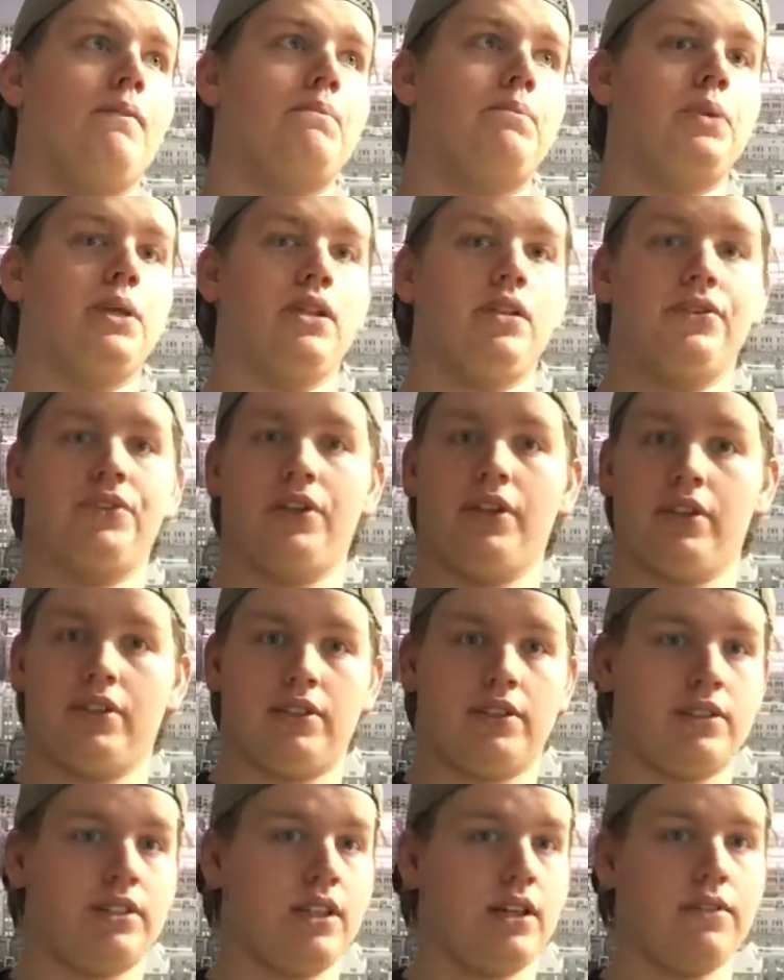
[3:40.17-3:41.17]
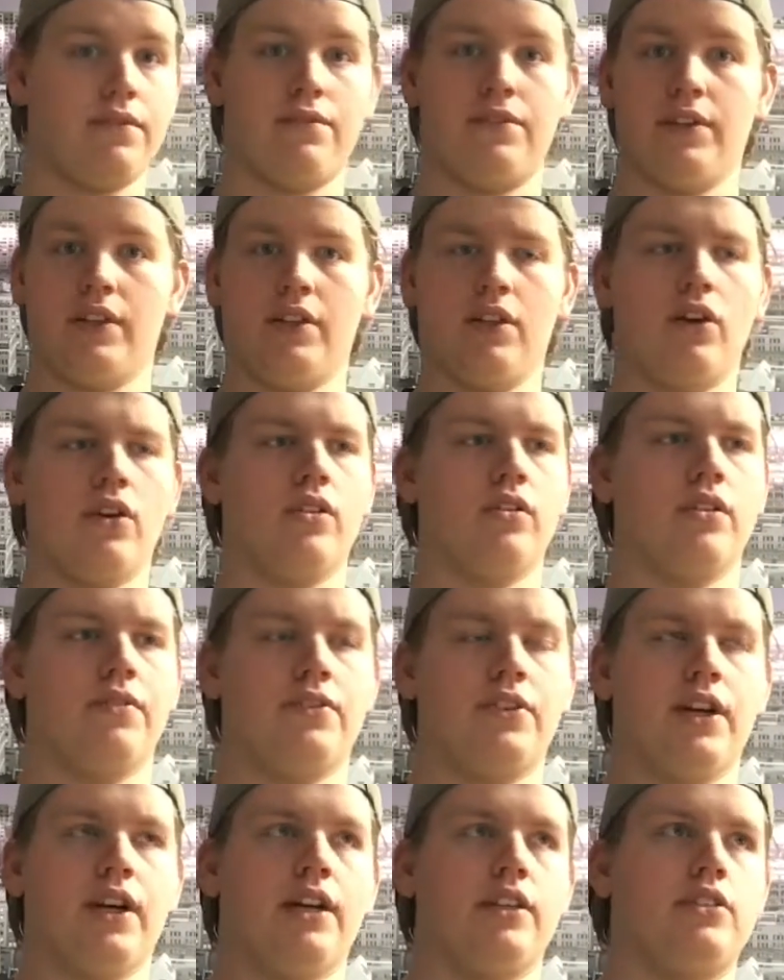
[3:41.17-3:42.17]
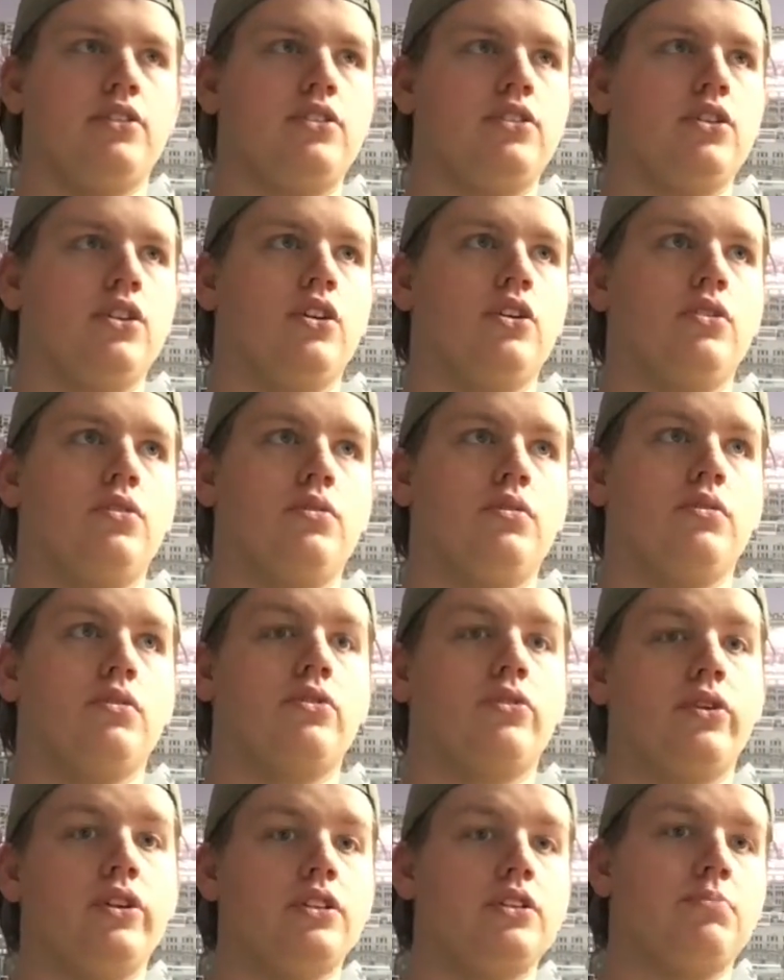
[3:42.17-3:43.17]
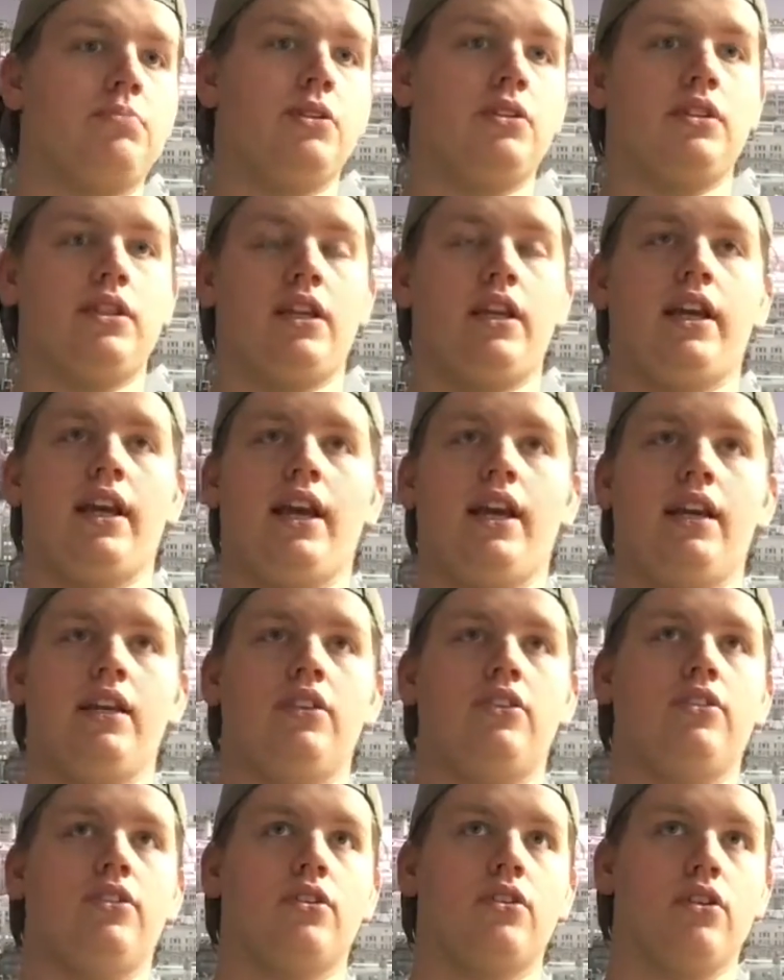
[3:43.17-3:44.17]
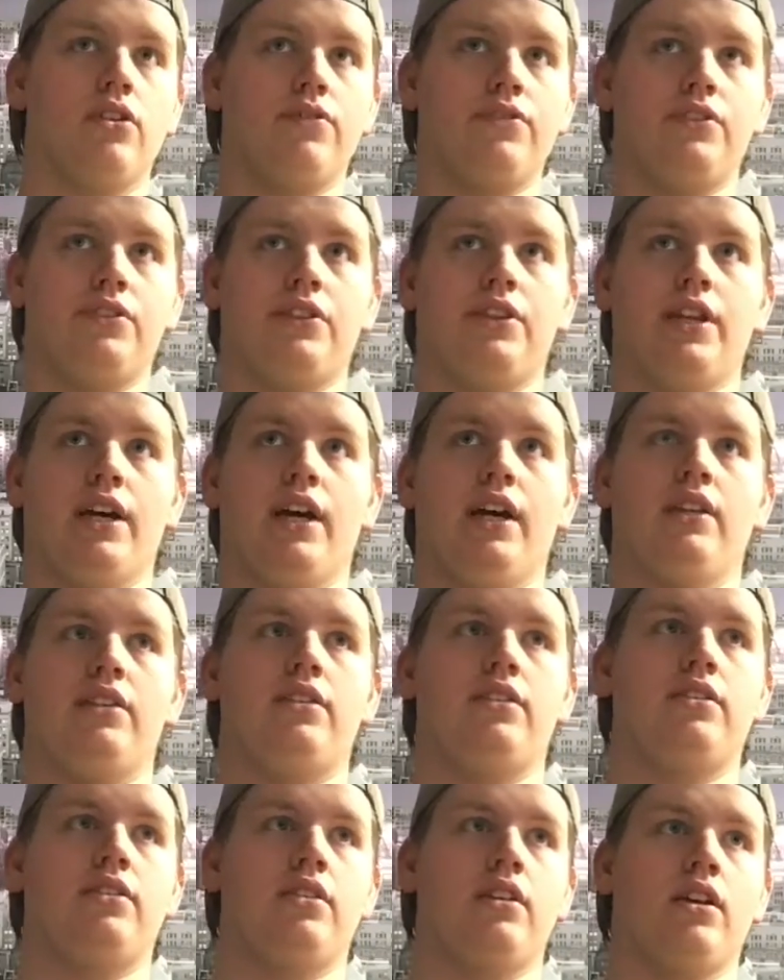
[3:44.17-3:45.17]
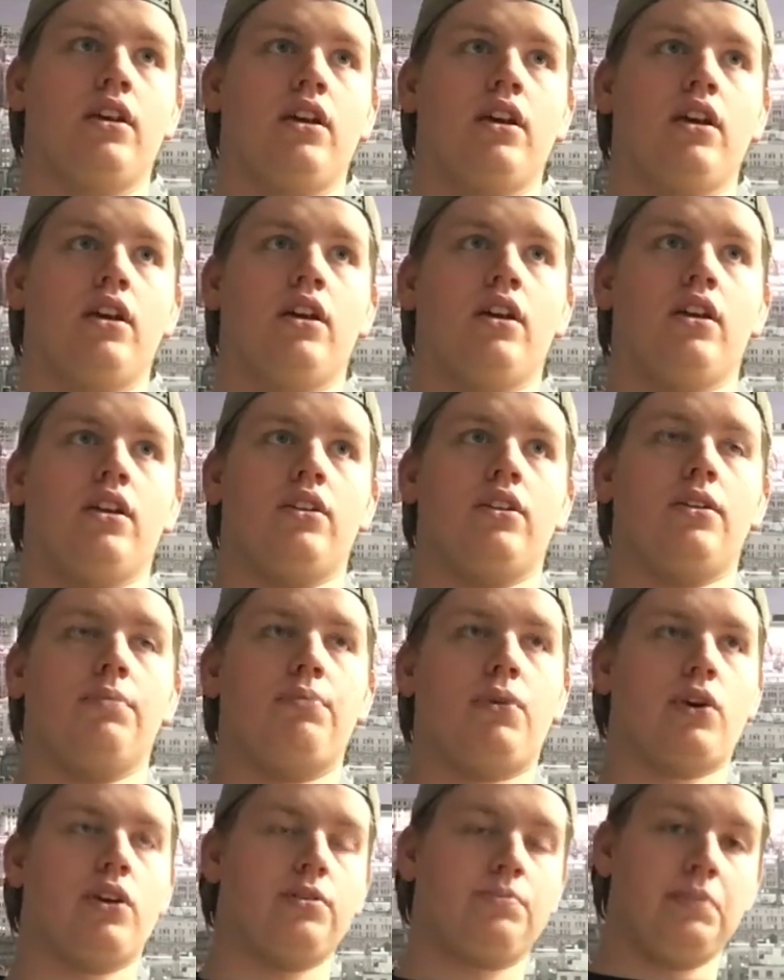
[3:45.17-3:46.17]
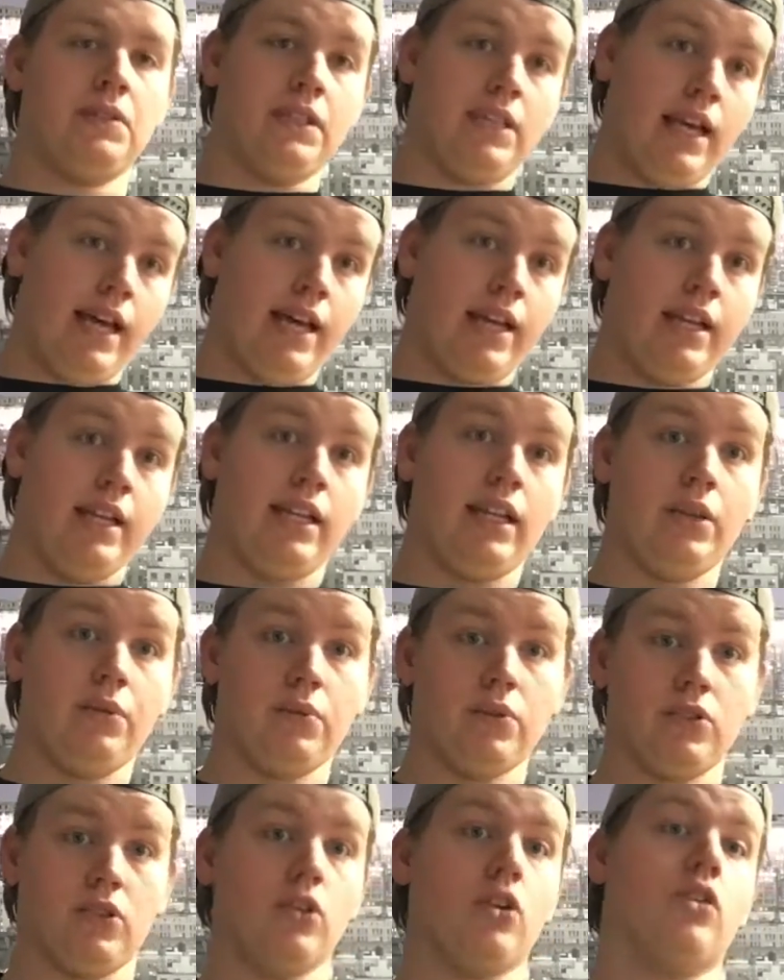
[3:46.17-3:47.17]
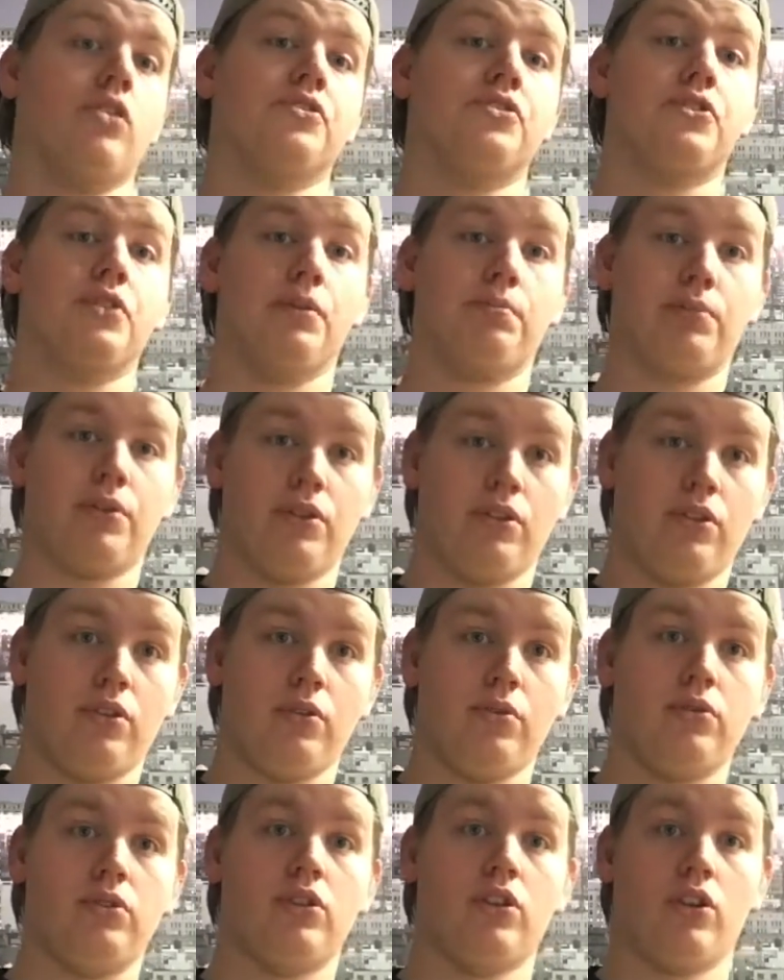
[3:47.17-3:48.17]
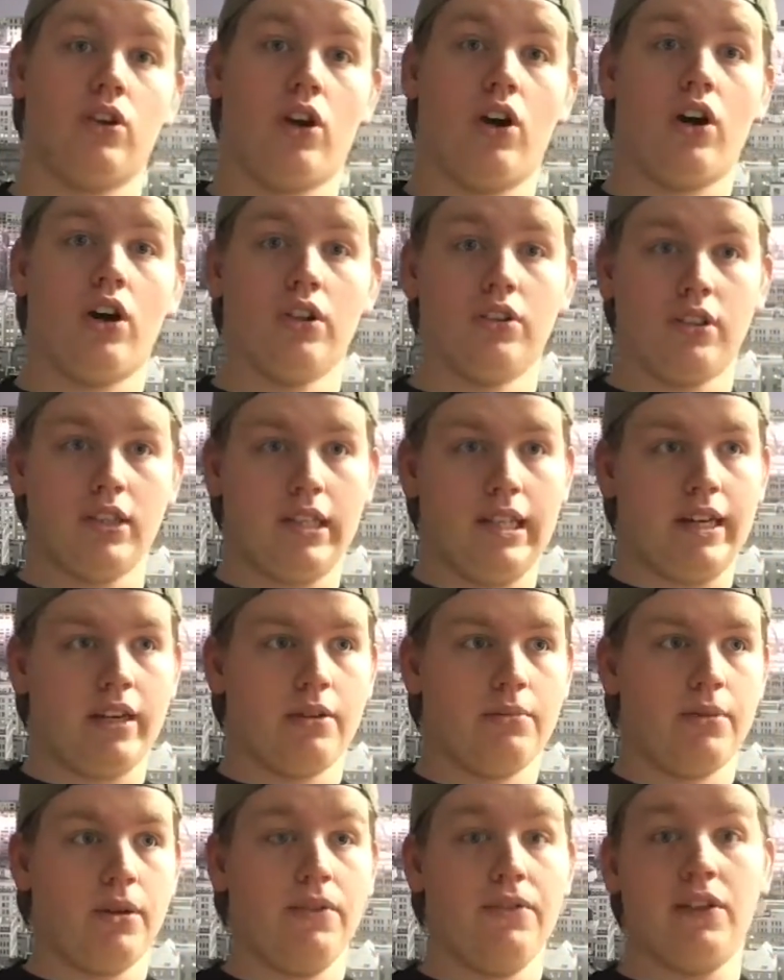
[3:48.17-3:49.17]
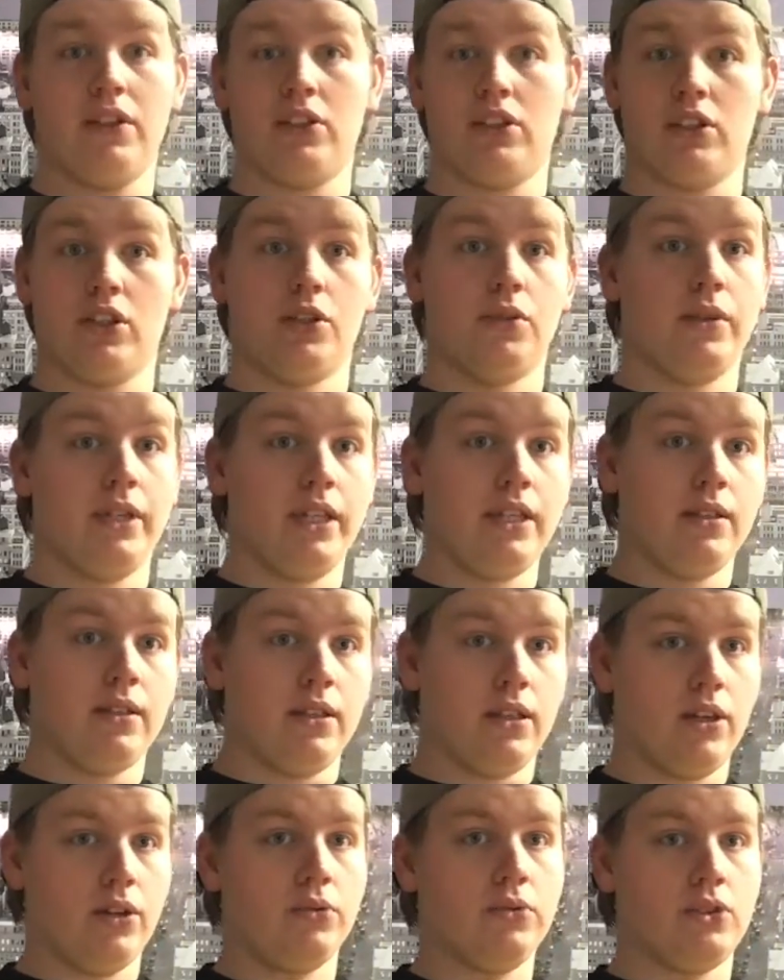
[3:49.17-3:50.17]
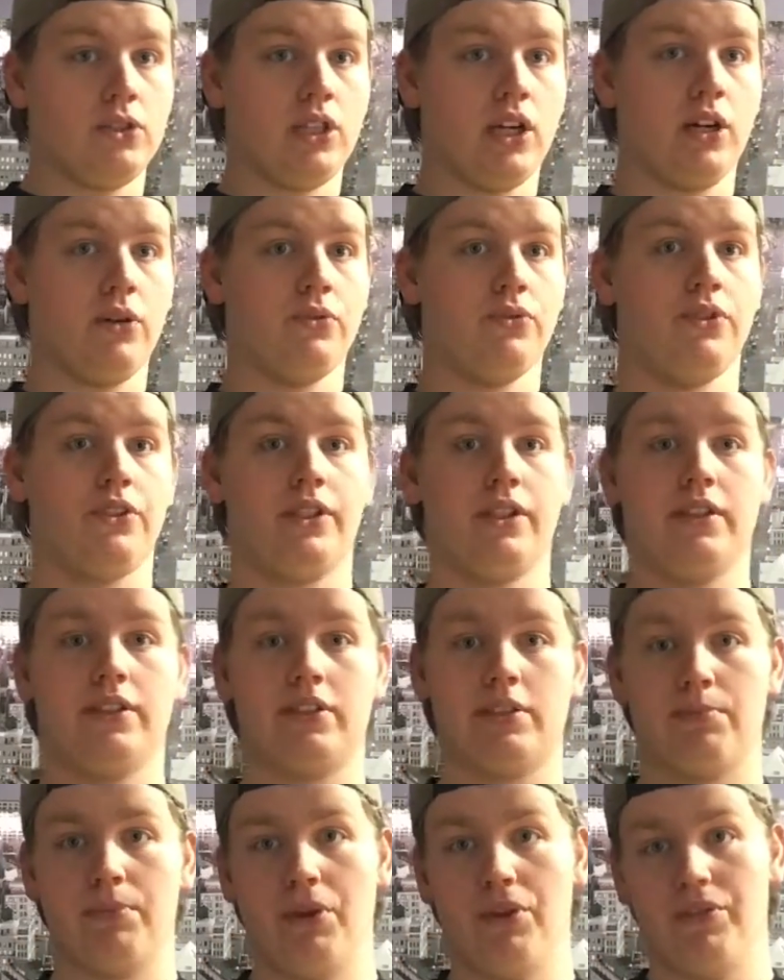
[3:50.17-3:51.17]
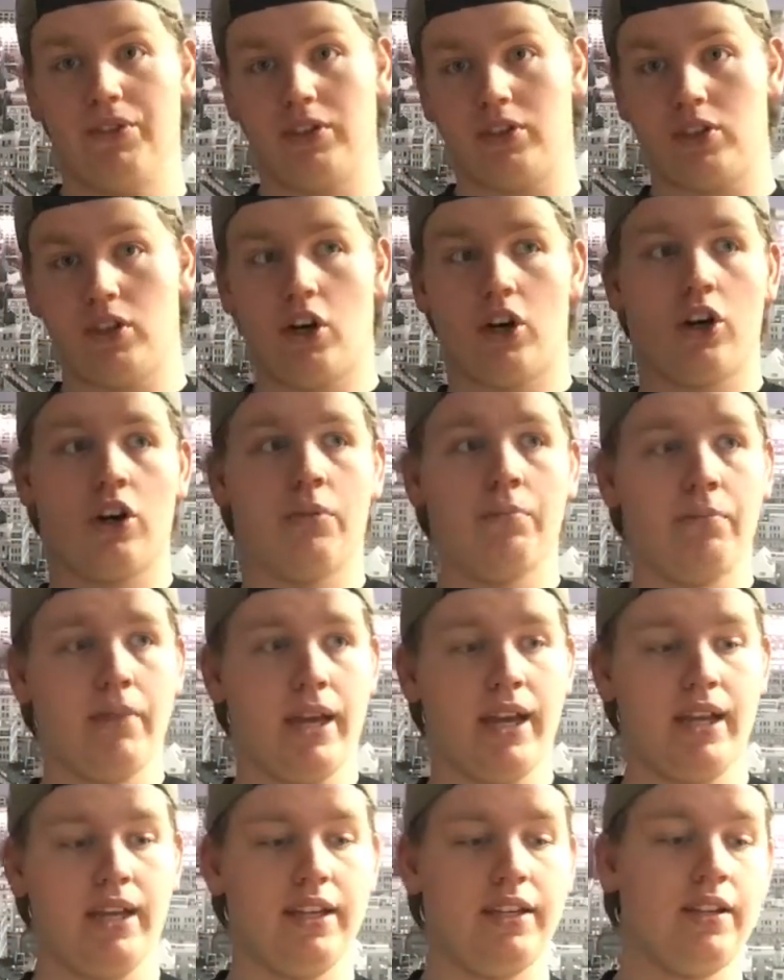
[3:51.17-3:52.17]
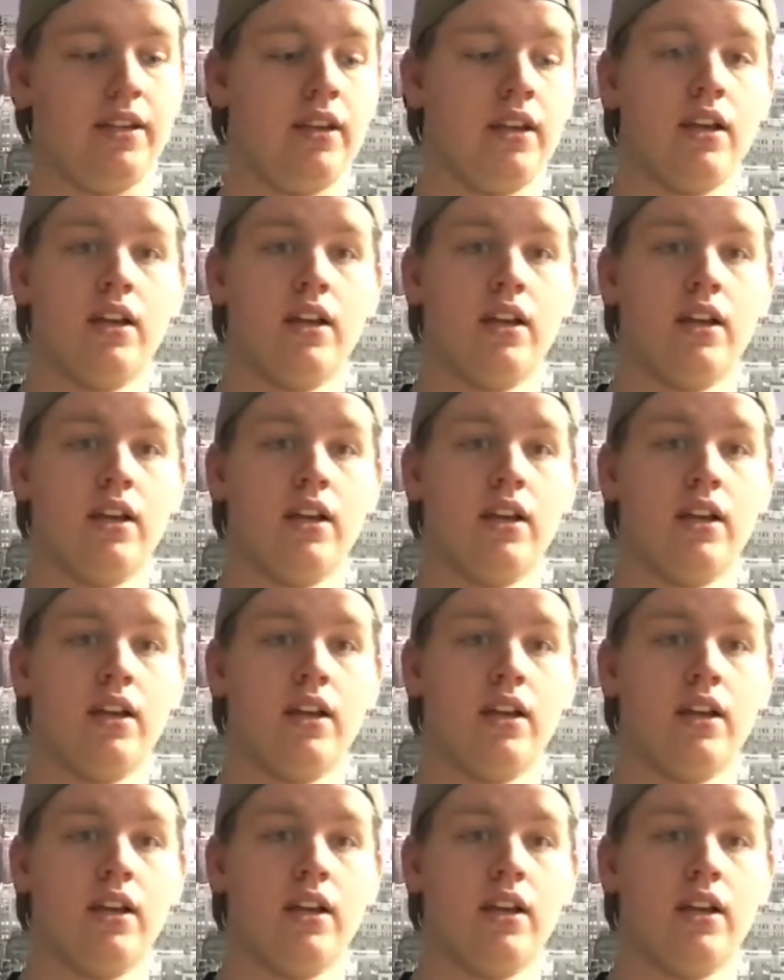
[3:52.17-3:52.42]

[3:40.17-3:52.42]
building stuff and all of that, so Chris McKay took over that department, and he was also a producer on the Lego movie, so he knows how these movies are made.